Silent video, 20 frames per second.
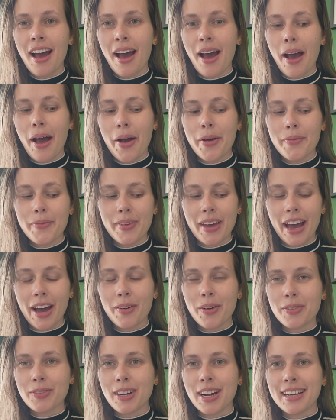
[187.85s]

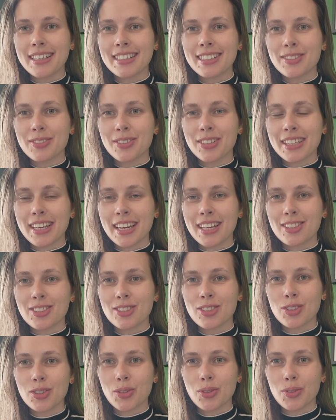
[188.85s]
However, I did forget
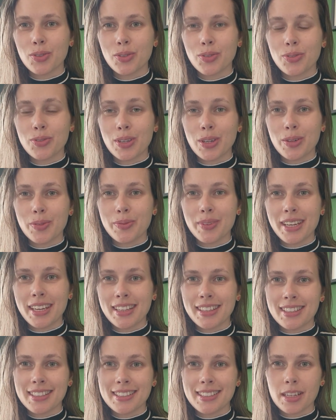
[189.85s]
to film
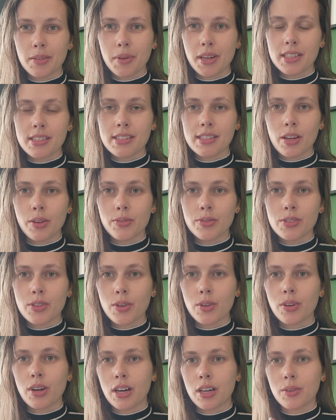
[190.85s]
in the cinema itself,
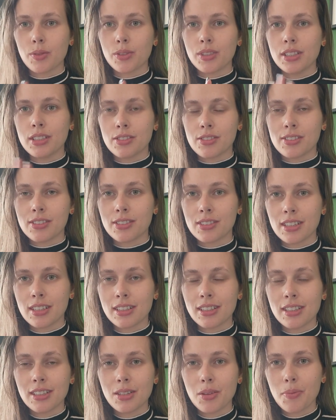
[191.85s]
so I will insert a
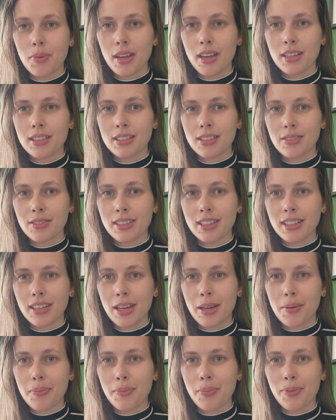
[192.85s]
little bit of a
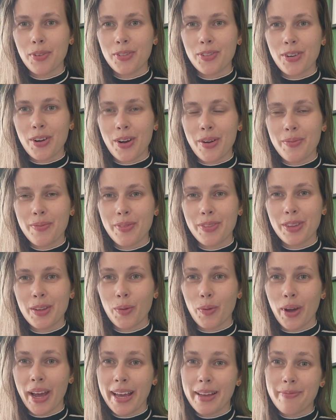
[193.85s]
clip from the
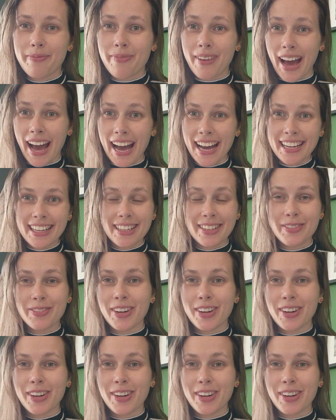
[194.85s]
way back